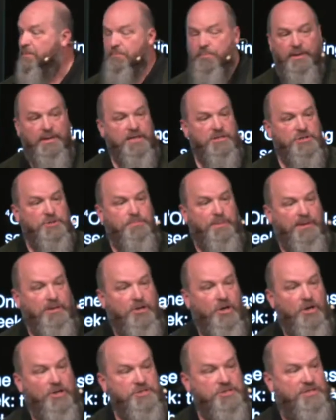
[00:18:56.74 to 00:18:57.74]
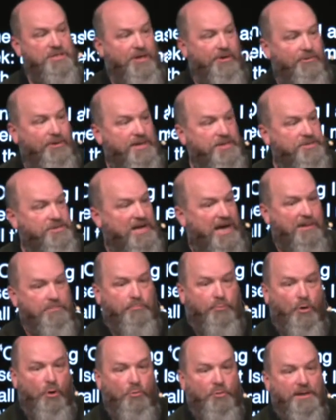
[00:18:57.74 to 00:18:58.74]
but it's because there is a
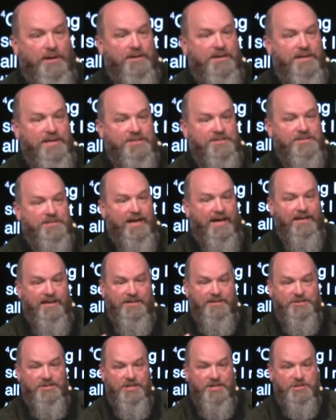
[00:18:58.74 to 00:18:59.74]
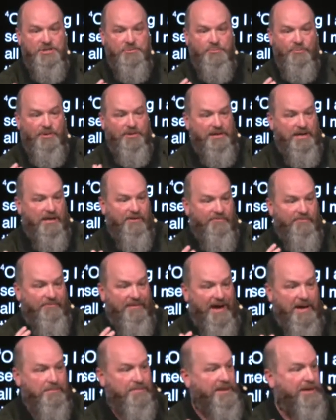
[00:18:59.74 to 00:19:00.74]
brokenness that exists within
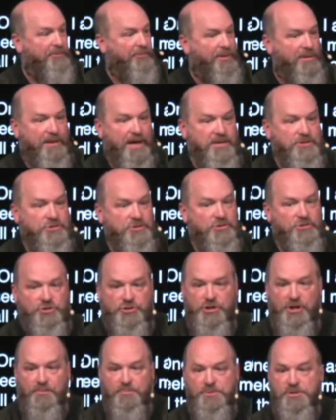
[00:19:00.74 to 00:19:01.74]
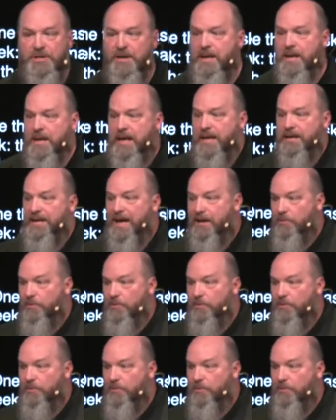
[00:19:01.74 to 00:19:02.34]
family relationships, and they